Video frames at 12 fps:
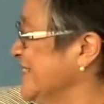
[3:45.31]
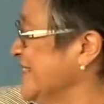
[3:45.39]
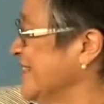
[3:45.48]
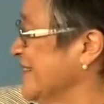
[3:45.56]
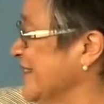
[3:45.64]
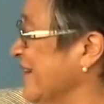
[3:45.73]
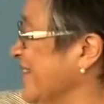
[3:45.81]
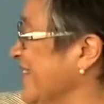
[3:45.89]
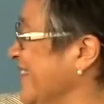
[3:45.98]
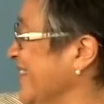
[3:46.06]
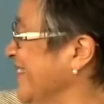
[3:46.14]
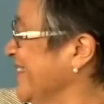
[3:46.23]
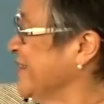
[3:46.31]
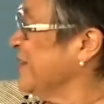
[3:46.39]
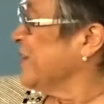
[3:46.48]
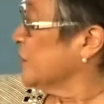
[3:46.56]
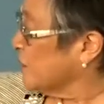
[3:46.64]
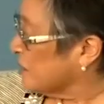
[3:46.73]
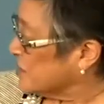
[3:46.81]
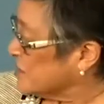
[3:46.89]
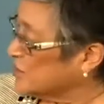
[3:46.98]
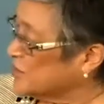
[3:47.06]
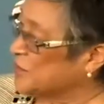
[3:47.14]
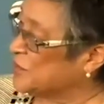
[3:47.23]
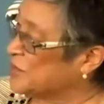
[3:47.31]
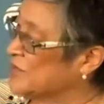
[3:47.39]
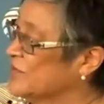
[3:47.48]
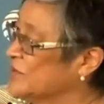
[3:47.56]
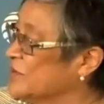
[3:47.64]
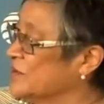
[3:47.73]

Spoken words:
And I mean, you know, it was so beautiful to